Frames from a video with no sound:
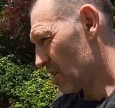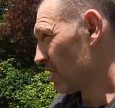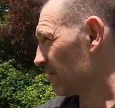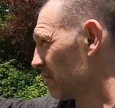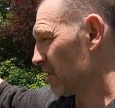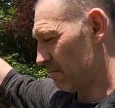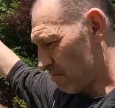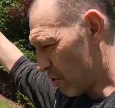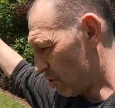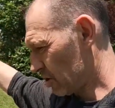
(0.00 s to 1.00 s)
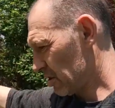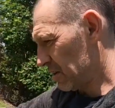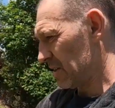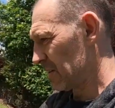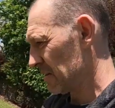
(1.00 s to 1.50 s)
Earthwork Mott,
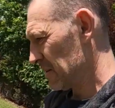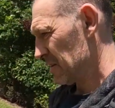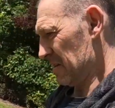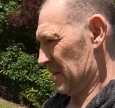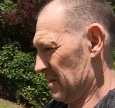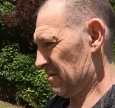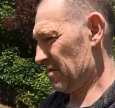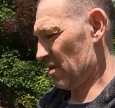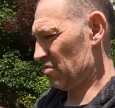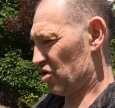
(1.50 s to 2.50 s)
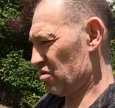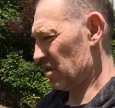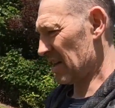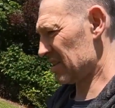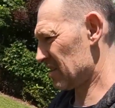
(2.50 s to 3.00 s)
I'm
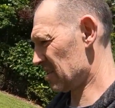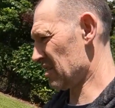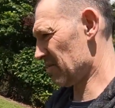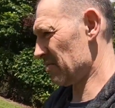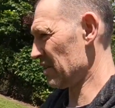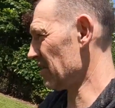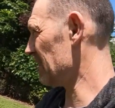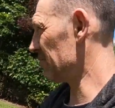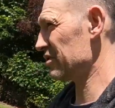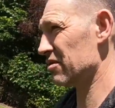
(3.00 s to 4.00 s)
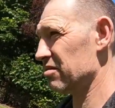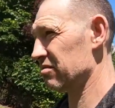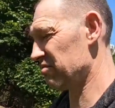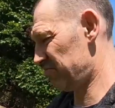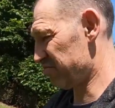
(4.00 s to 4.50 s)
sure that's when I was
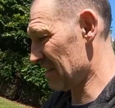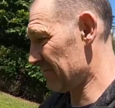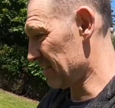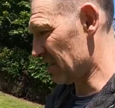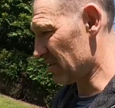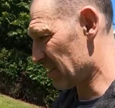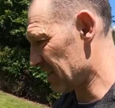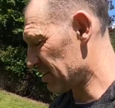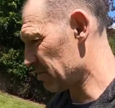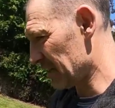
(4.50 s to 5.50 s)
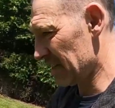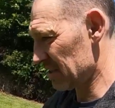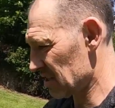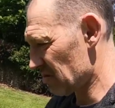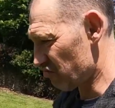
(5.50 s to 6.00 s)
briefly looking into it,
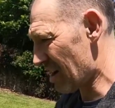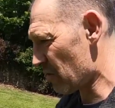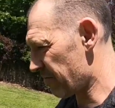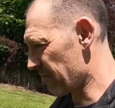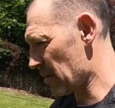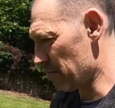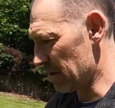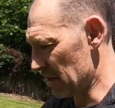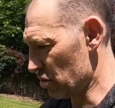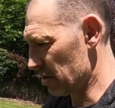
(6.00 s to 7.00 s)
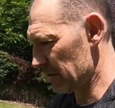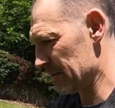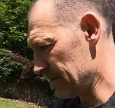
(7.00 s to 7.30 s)
it said Ralph Bigod.